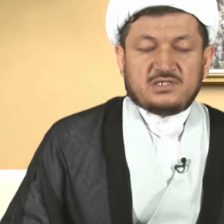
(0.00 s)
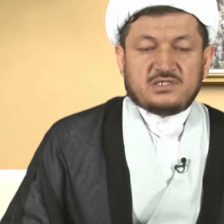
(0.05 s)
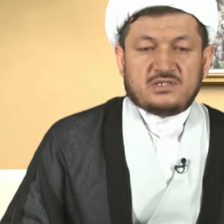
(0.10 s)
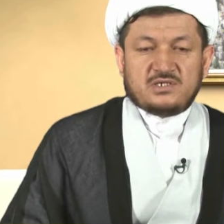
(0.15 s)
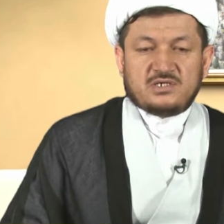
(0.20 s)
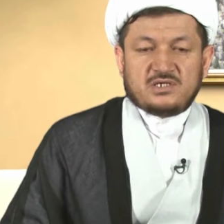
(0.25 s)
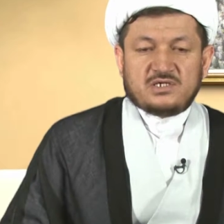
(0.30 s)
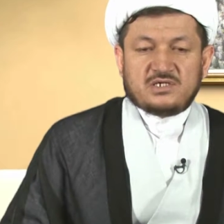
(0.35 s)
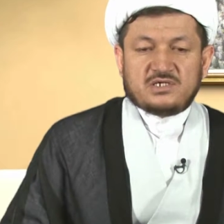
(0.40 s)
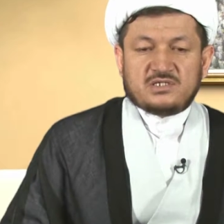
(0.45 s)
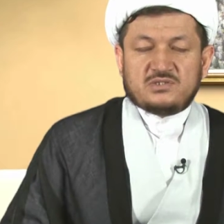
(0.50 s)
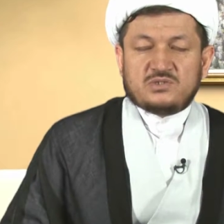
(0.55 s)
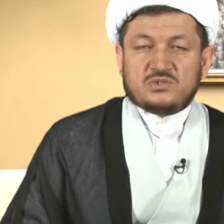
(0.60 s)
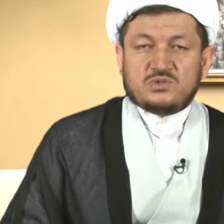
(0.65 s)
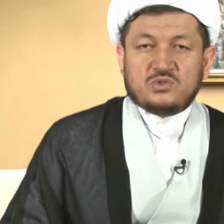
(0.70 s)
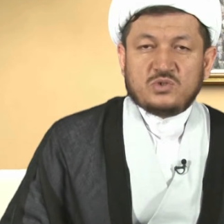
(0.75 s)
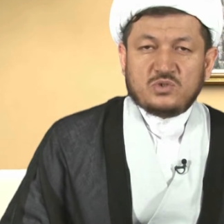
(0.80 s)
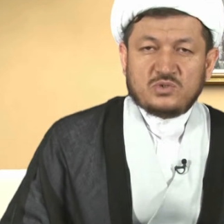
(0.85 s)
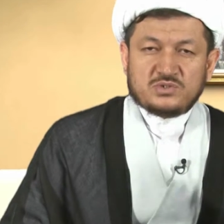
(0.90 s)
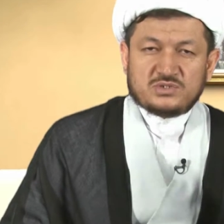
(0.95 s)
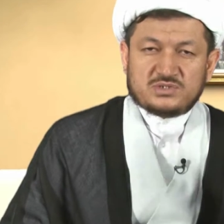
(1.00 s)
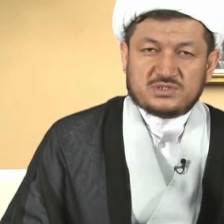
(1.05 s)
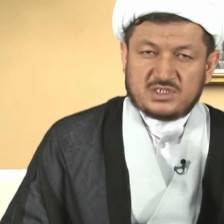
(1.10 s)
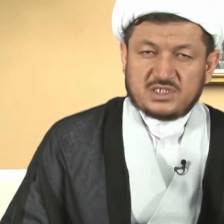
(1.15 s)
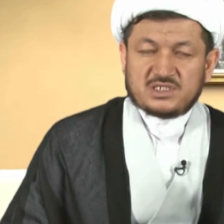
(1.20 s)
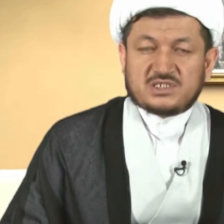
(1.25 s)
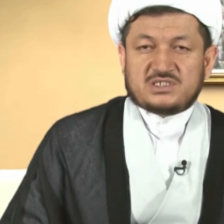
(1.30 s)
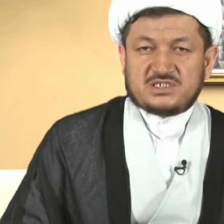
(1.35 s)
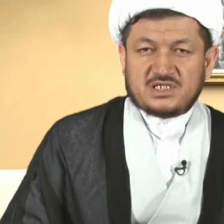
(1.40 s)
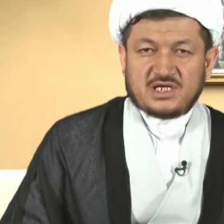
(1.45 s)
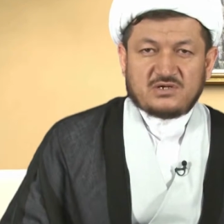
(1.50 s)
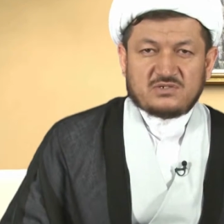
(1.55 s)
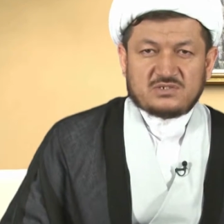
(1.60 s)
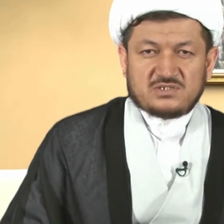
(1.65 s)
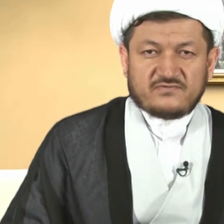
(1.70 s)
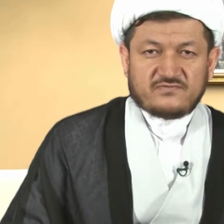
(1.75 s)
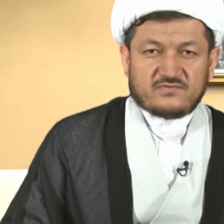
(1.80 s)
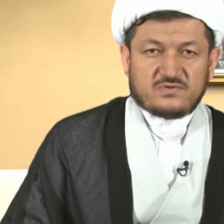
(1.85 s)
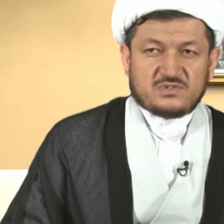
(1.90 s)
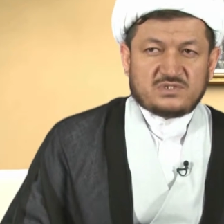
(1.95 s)
those 6 doubts,
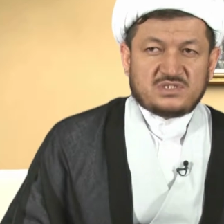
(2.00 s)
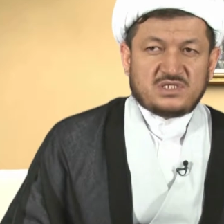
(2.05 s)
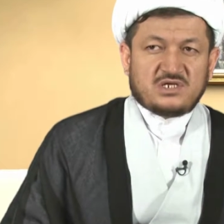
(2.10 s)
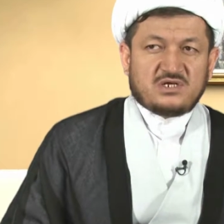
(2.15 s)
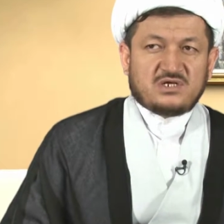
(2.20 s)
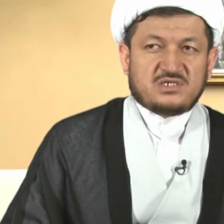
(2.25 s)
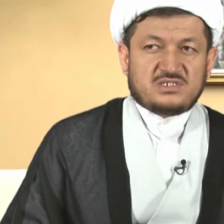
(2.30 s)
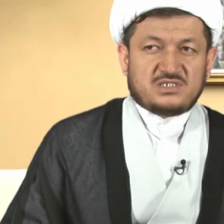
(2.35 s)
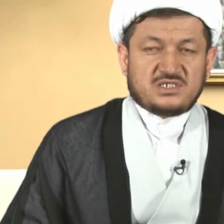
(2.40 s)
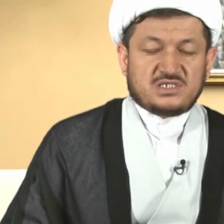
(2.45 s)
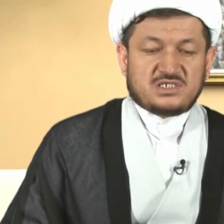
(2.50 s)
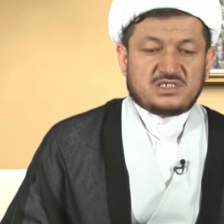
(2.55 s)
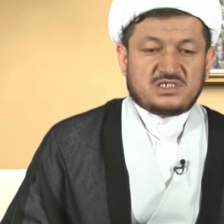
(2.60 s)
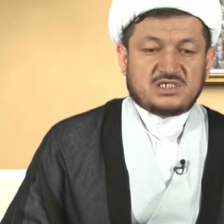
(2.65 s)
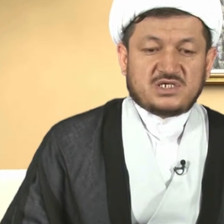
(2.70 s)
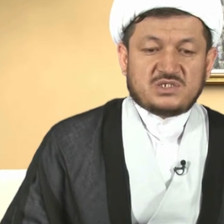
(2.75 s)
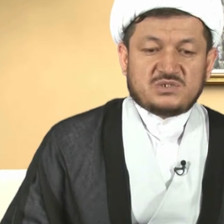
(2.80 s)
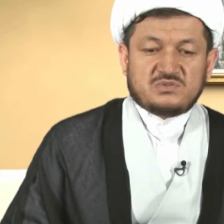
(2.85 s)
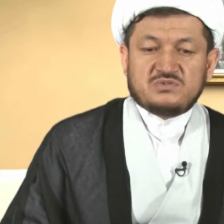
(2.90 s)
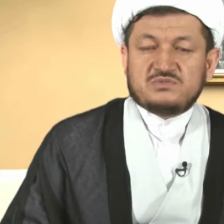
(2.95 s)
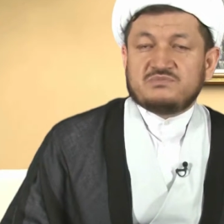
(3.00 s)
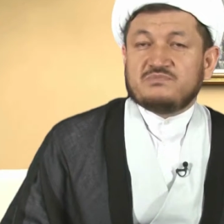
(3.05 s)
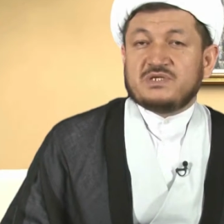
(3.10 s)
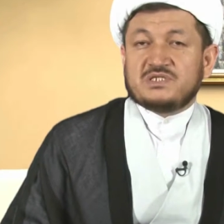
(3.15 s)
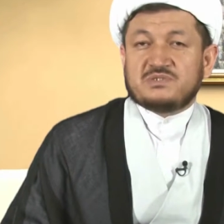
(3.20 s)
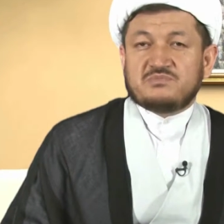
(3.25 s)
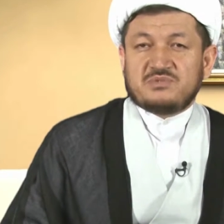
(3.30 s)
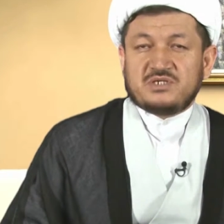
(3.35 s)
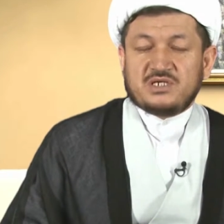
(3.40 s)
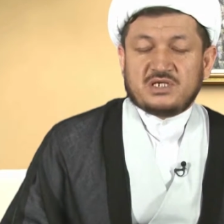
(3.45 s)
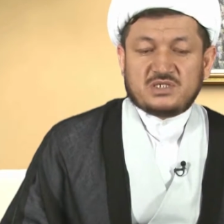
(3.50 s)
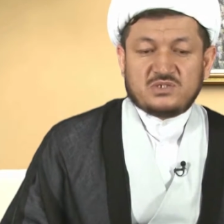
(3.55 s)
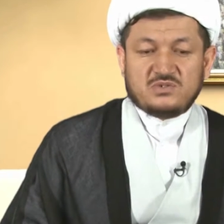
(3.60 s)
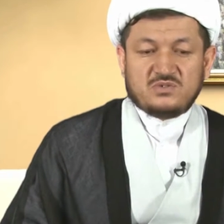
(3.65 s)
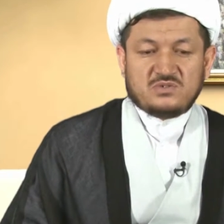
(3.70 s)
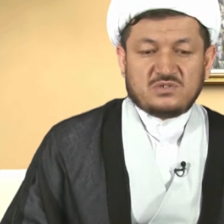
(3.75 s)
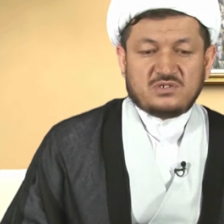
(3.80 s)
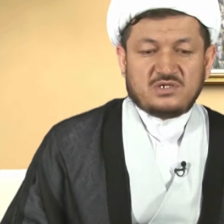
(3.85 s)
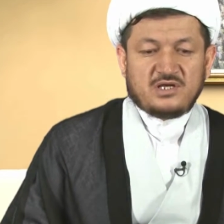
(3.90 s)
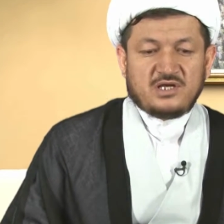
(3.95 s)
of course, there are 6 doubts which must be
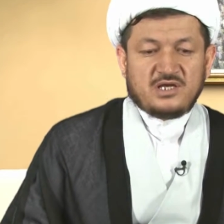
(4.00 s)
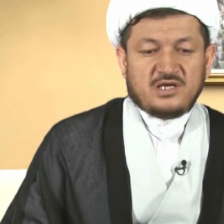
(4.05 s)
ignored.